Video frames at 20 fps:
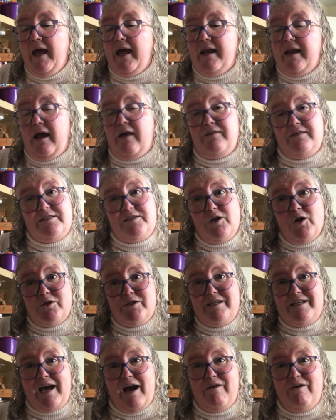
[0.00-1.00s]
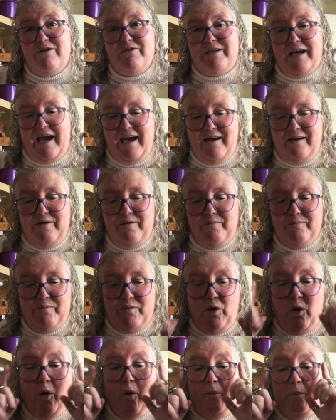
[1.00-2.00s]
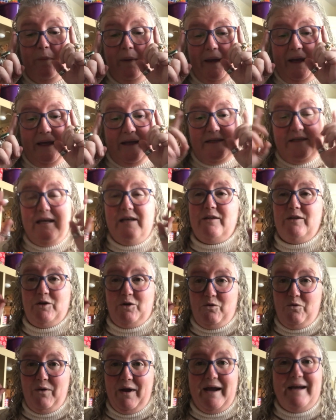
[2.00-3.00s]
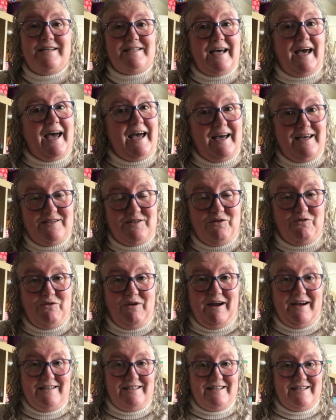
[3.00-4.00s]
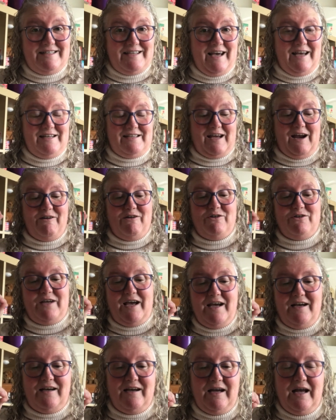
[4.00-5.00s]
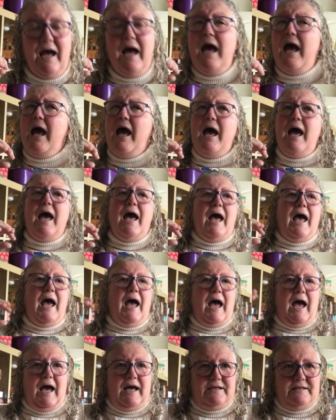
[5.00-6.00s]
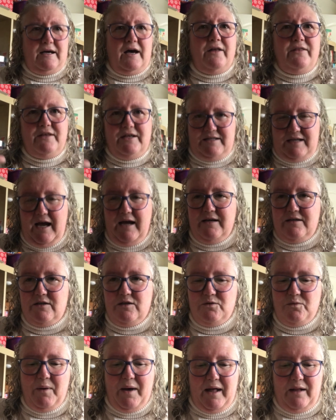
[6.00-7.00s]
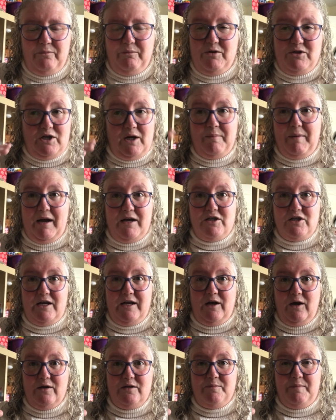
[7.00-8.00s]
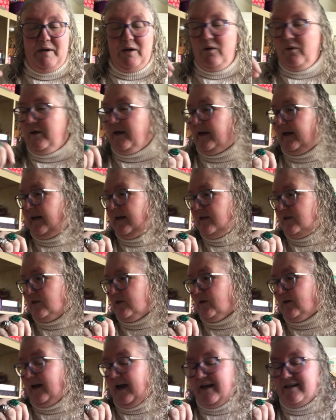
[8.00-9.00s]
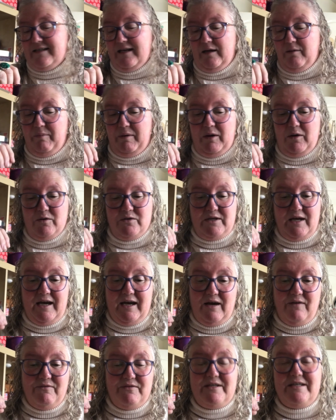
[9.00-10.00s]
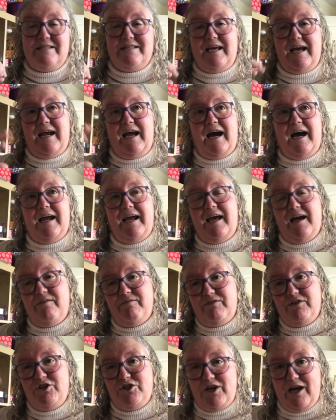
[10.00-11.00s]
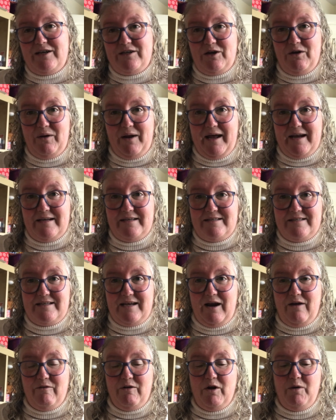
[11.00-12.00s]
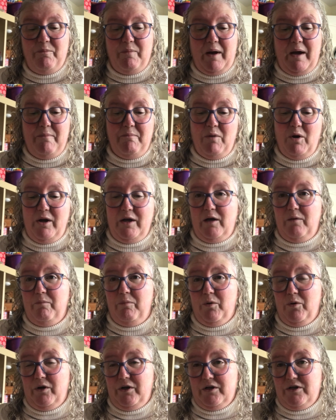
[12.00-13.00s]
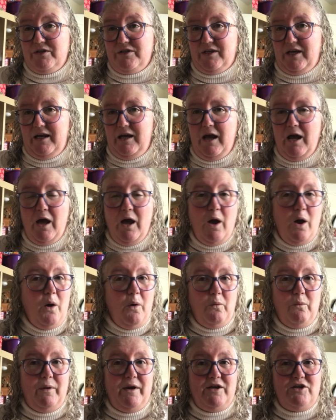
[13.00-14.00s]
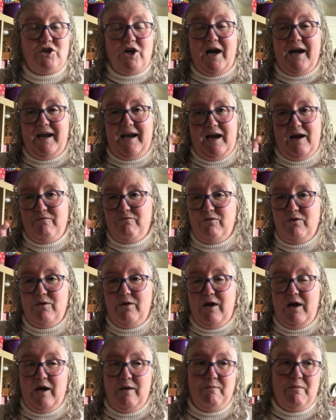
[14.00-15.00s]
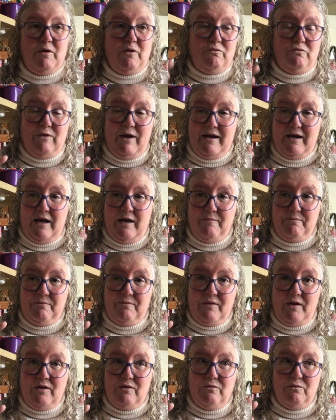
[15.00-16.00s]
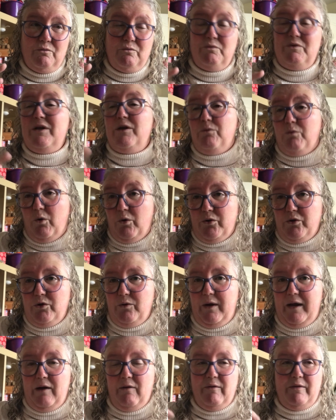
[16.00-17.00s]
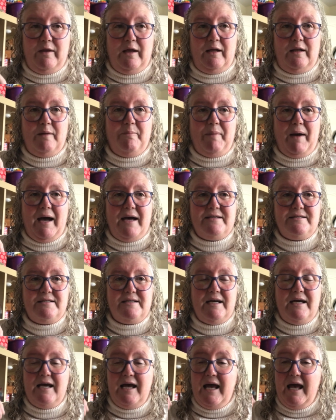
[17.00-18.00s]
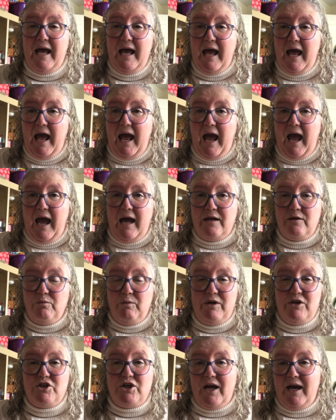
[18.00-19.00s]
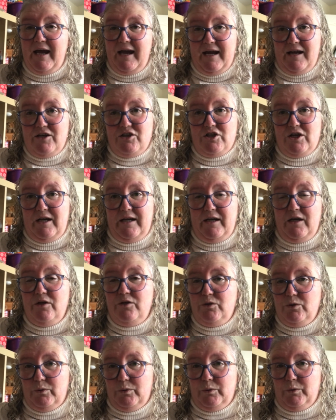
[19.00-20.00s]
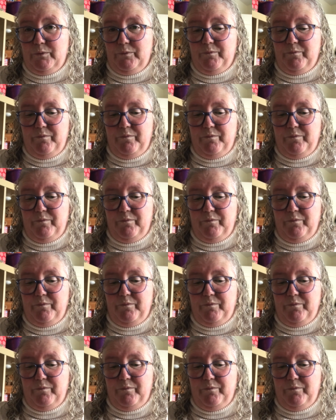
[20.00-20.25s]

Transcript: Now this is not a tarot deck, albeit the creator has created a tarot deck and other decks as well, which I'm actually going to be looking into getting, because I have to say I have the Shadowlands Tarot by Bodirsky, which I have done a walkthrough here in the past, and which I actually adore.